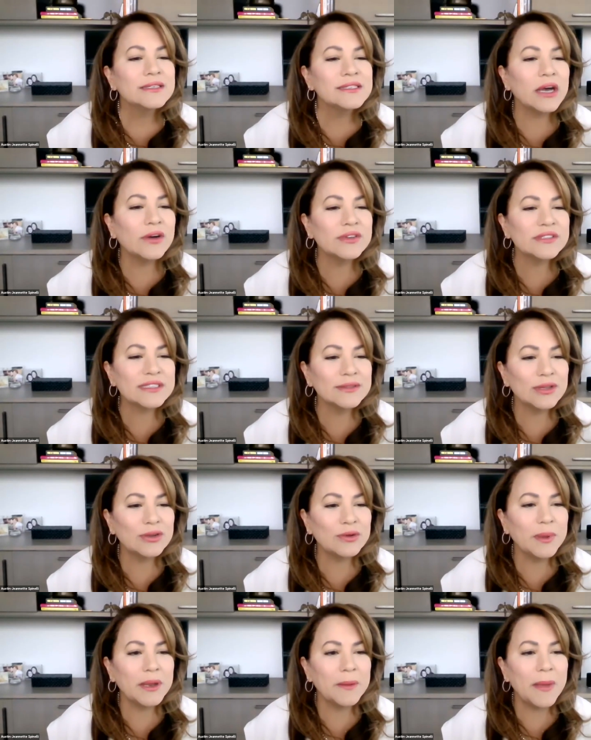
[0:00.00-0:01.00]
Tell us a
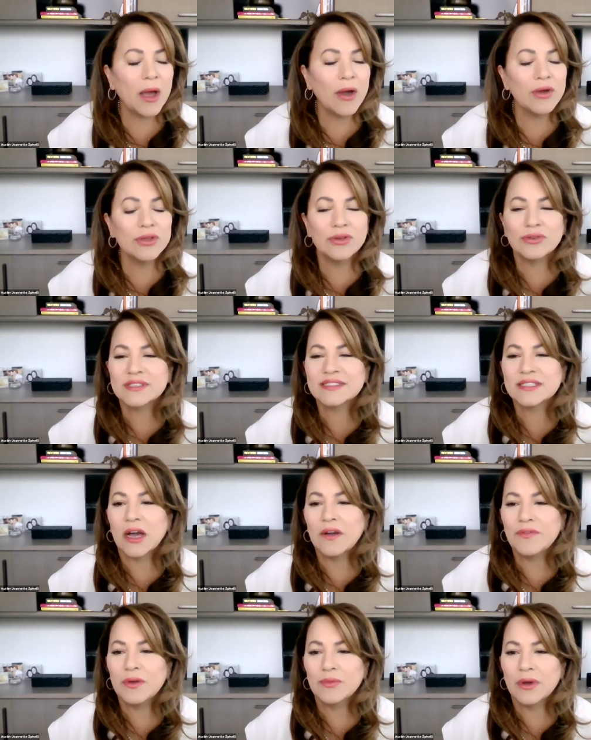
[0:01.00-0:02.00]
little bit about
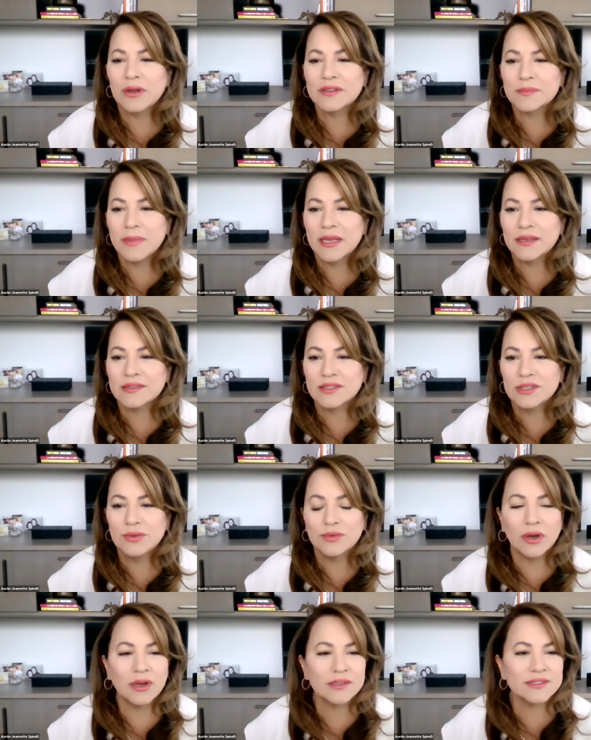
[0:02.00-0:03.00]
yourself and what makes
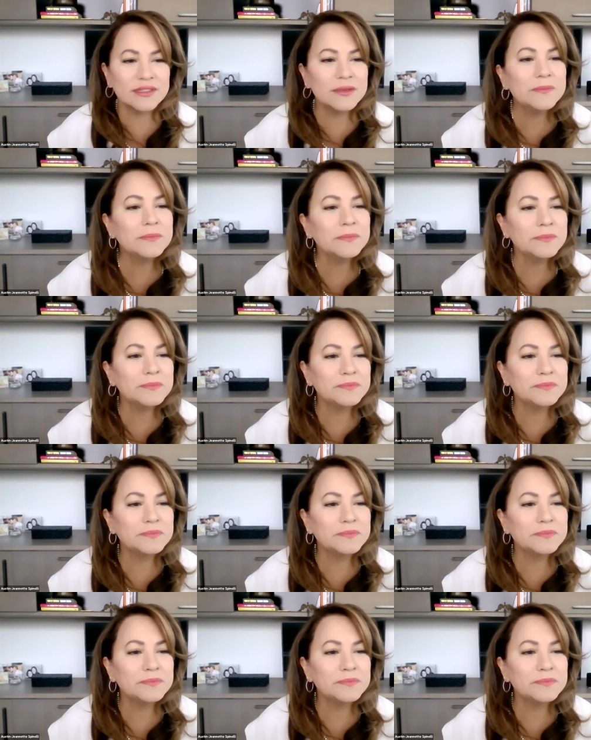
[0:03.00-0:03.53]
you awesome.